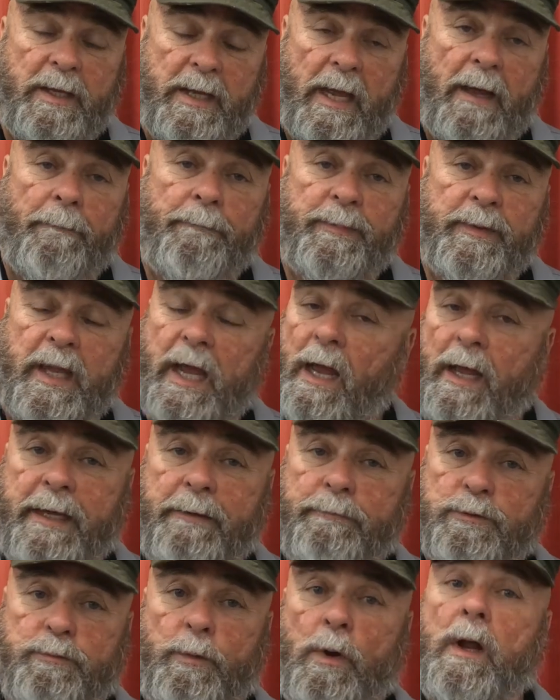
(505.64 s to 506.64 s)
Yeah,
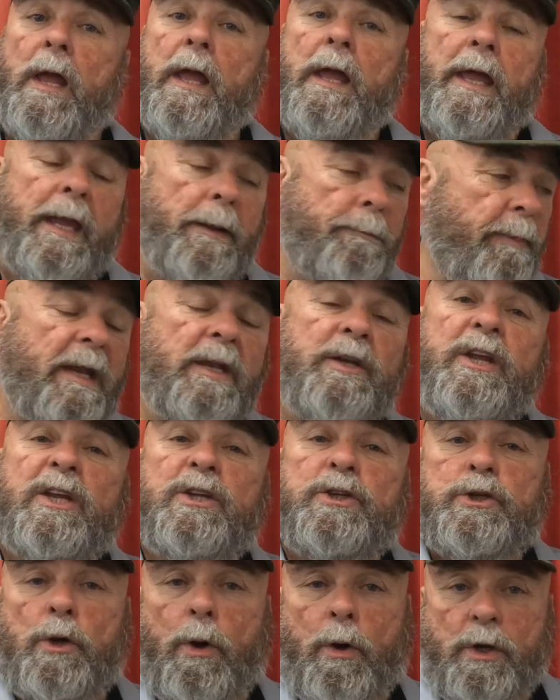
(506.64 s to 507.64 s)
he was wounded. He'd been
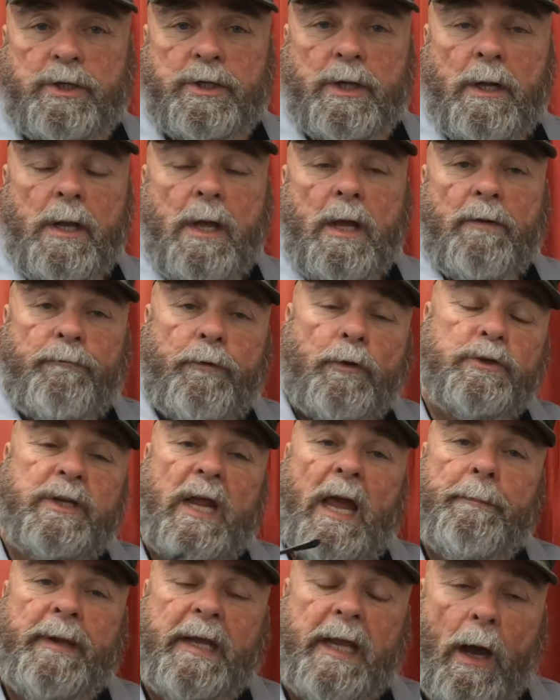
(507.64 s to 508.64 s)
discharged. First
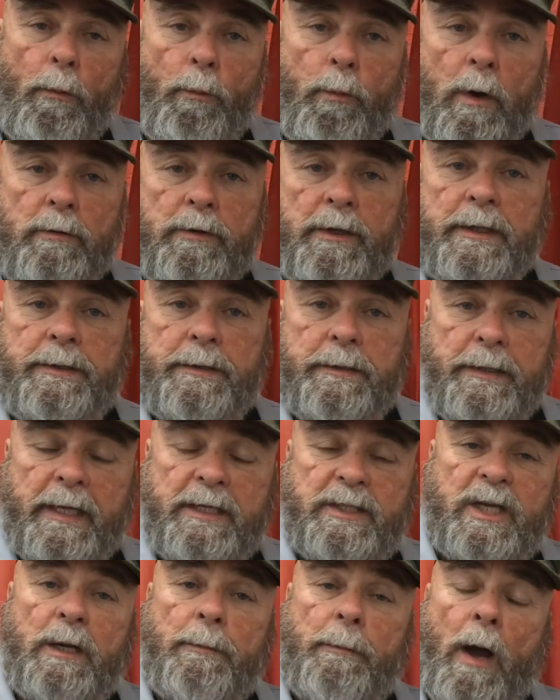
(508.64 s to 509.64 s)
time he got wounded,
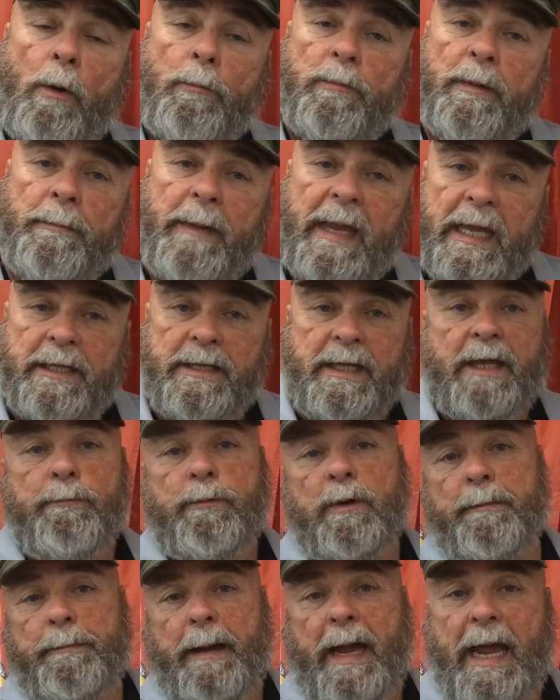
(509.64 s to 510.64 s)
they sent him home to men. He
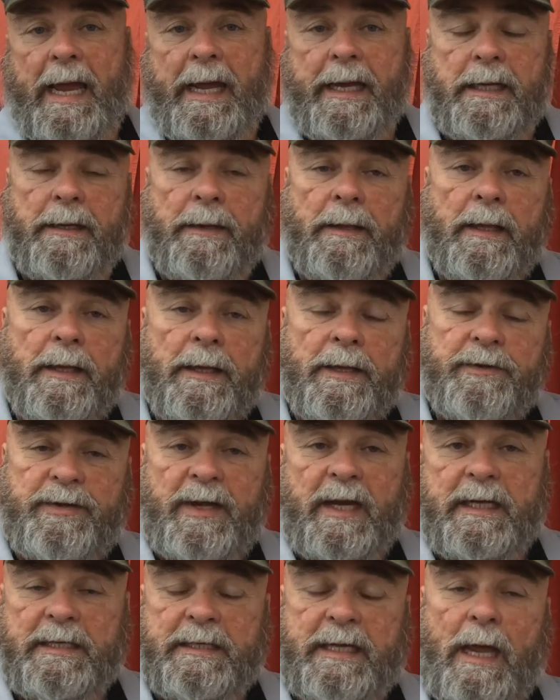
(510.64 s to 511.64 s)
went back.
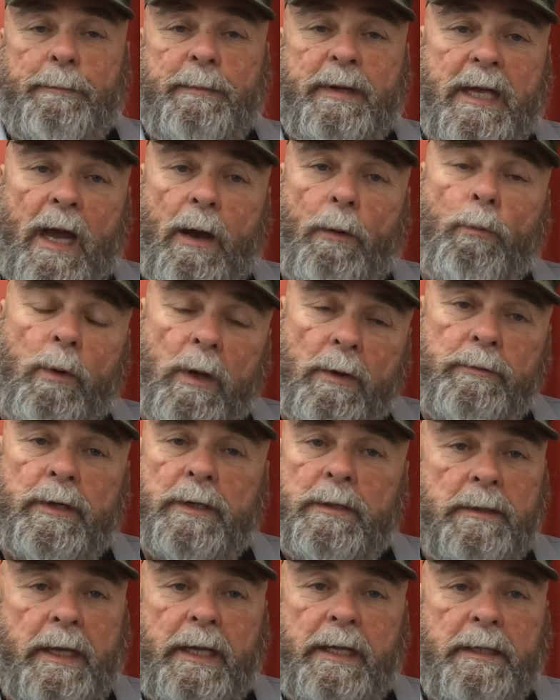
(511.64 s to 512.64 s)
Second time he got
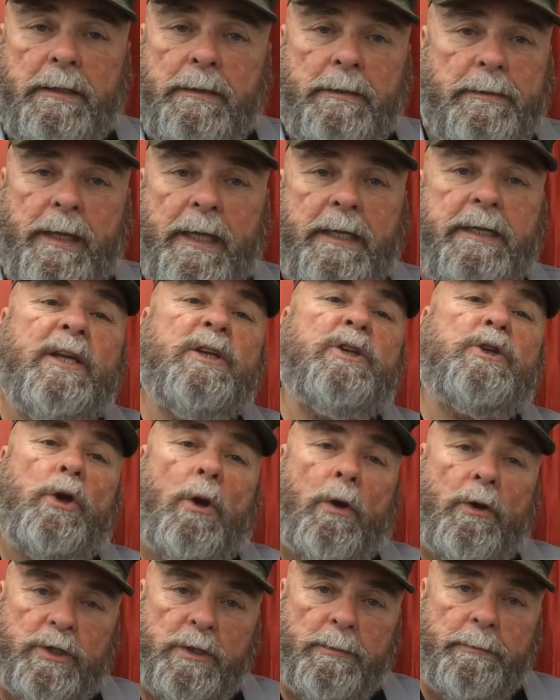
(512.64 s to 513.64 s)
wounded, they
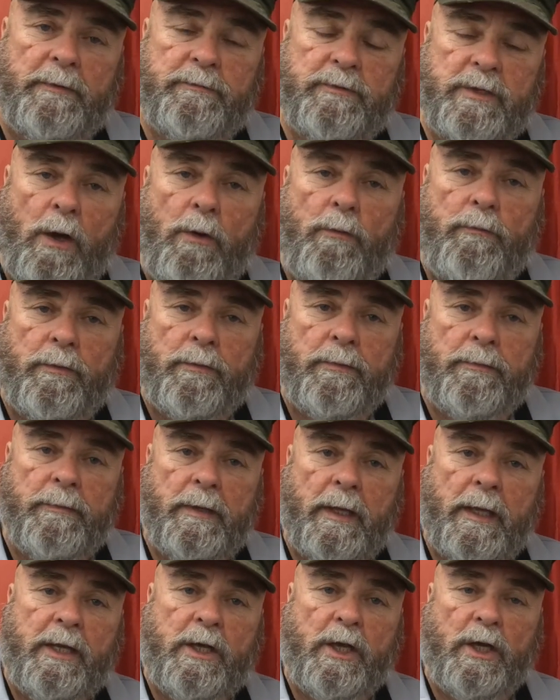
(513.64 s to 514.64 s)
discharged him. It was over.
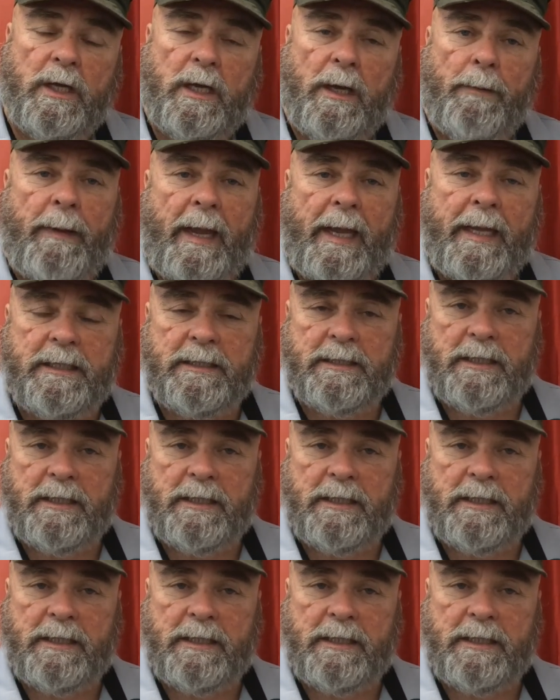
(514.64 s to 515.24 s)
He couldn't come back.